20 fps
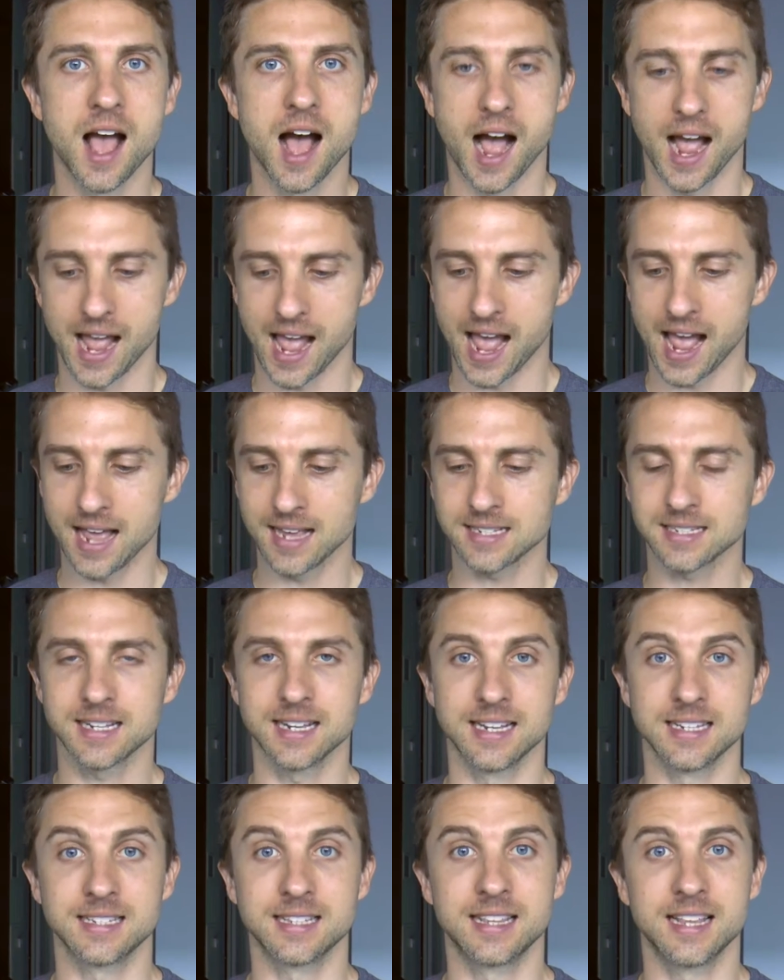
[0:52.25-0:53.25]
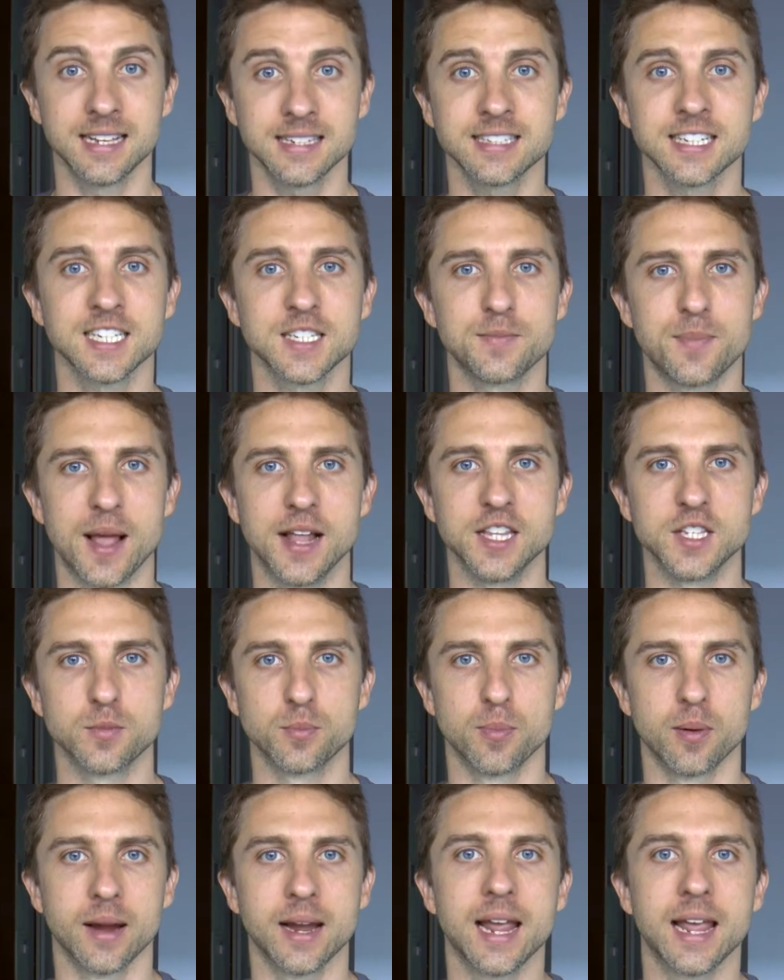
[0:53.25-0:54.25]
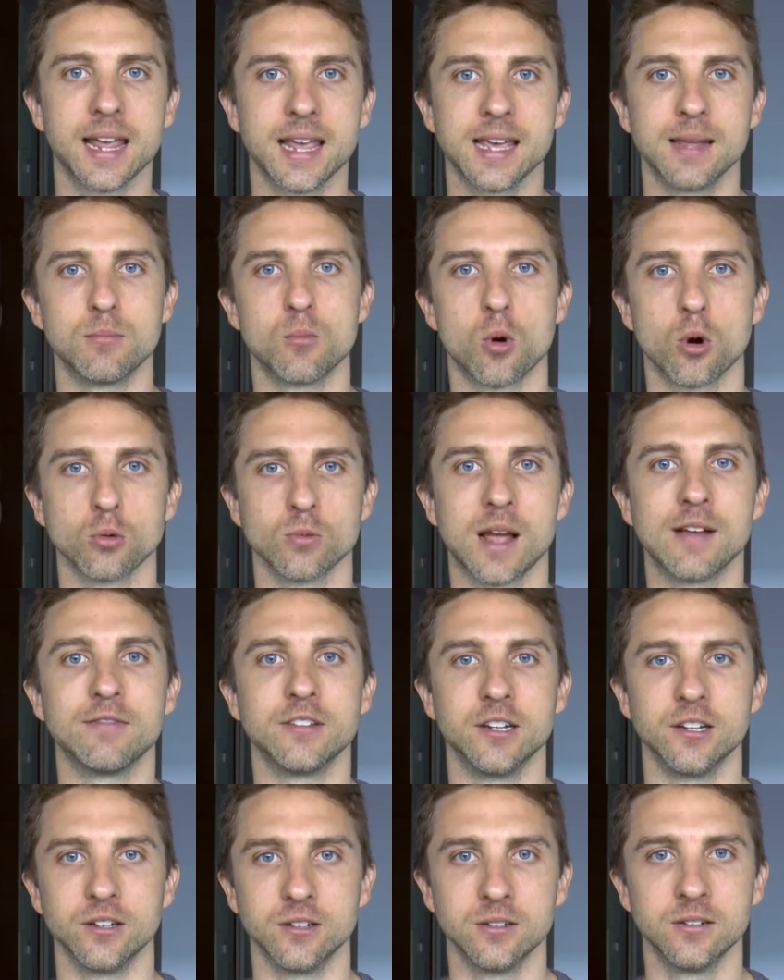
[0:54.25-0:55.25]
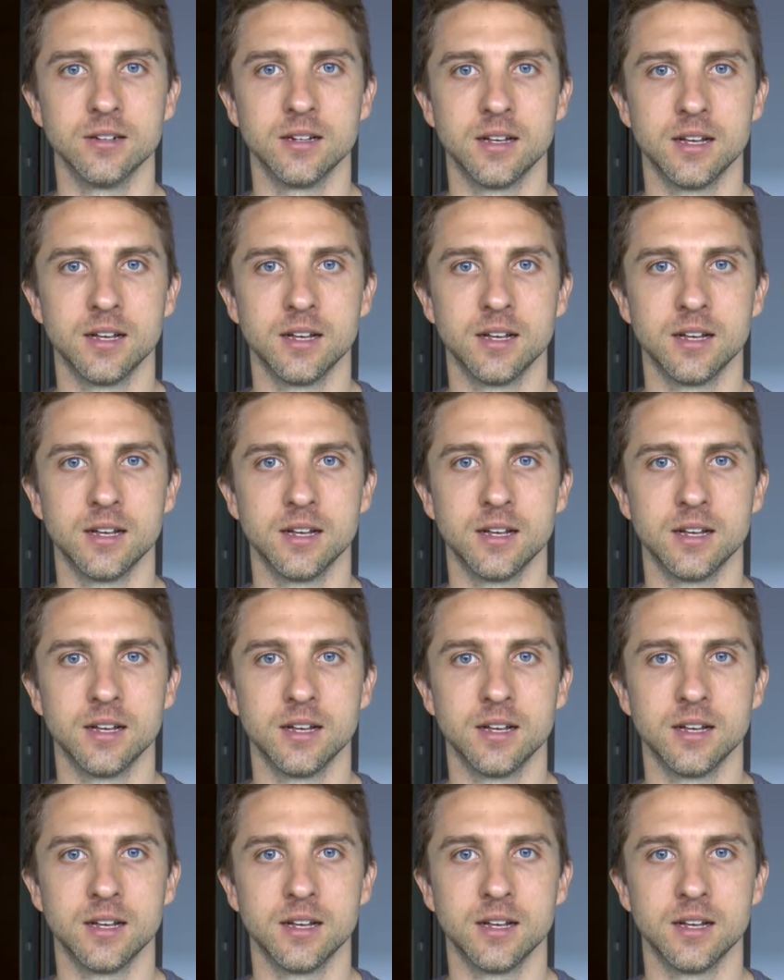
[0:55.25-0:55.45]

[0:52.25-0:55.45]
I ask, is this expense bringing in more revenue